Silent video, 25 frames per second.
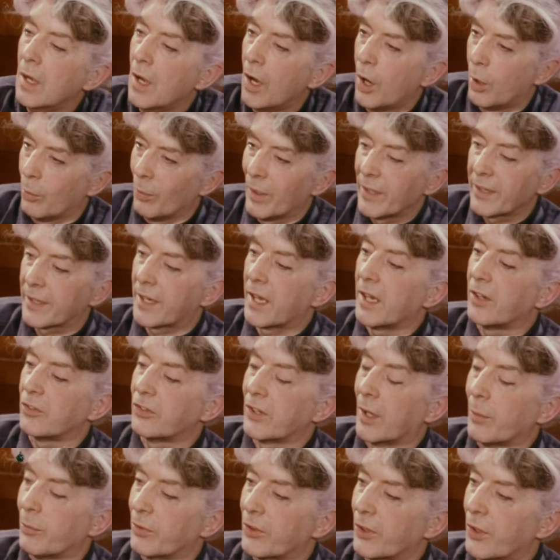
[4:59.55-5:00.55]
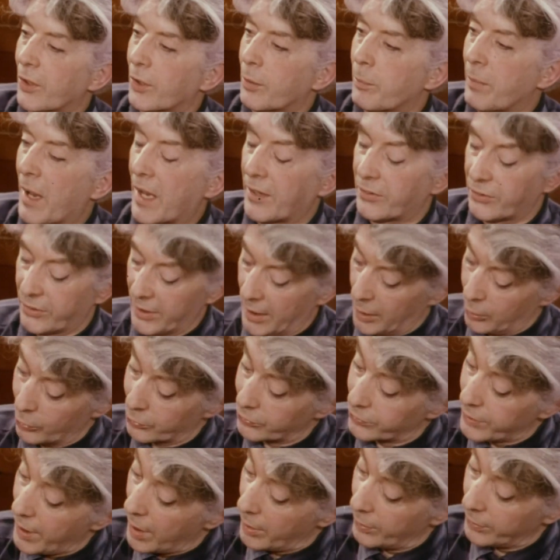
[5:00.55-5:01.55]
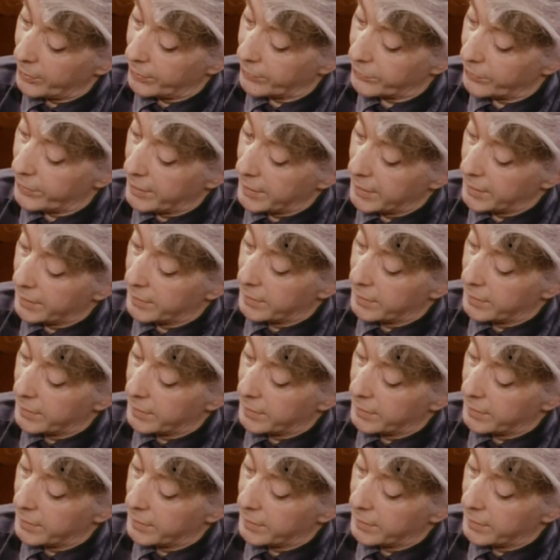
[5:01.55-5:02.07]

On one occasion, I was on a bus, and I looked down at the